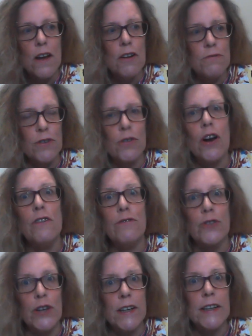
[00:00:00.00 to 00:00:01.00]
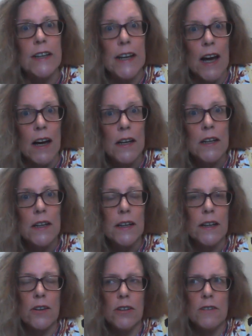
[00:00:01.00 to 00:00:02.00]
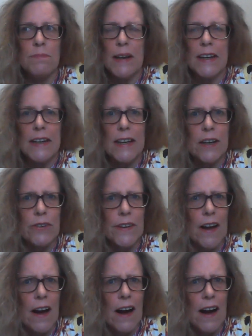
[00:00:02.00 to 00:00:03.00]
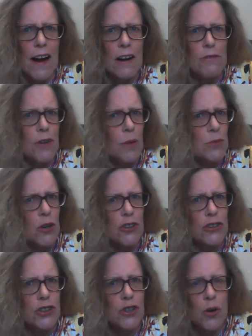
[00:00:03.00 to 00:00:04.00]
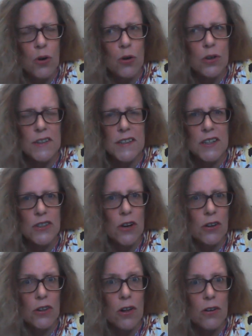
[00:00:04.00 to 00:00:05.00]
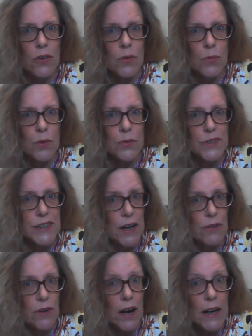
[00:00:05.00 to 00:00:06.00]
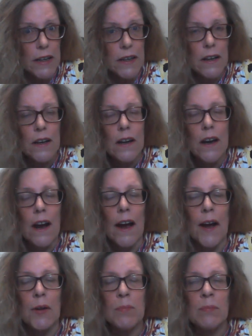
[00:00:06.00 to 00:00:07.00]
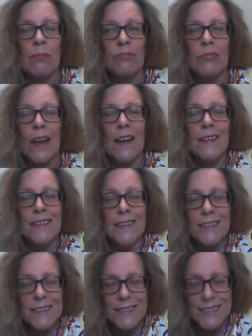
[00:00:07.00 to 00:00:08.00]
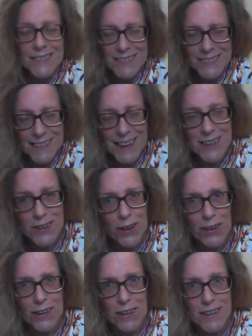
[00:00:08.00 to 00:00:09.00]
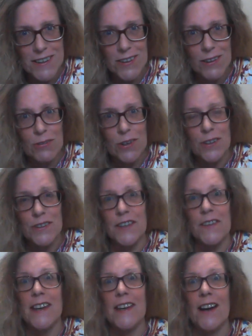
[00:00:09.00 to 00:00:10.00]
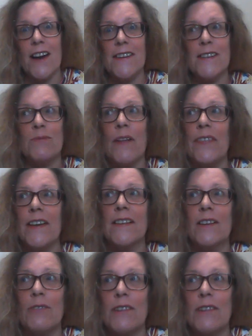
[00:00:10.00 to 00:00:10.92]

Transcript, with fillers: for over a year. It could have been a year and a half. I'm not sure, because there's no clock on the walls there, right? Um... There's no clocks on the wall. So there you go. There's one thing that